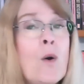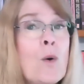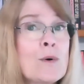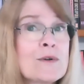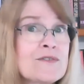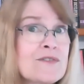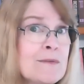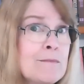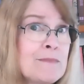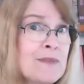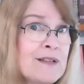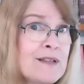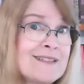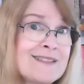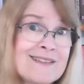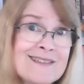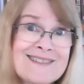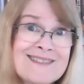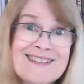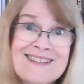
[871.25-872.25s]
or some
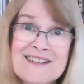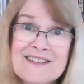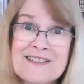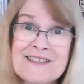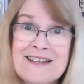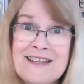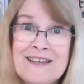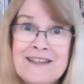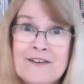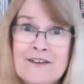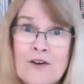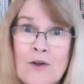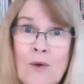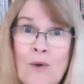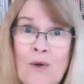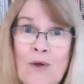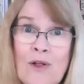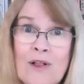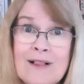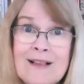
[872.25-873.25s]
places it doesn't hit at
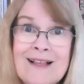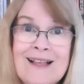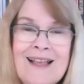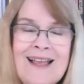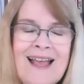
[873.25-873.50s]
all.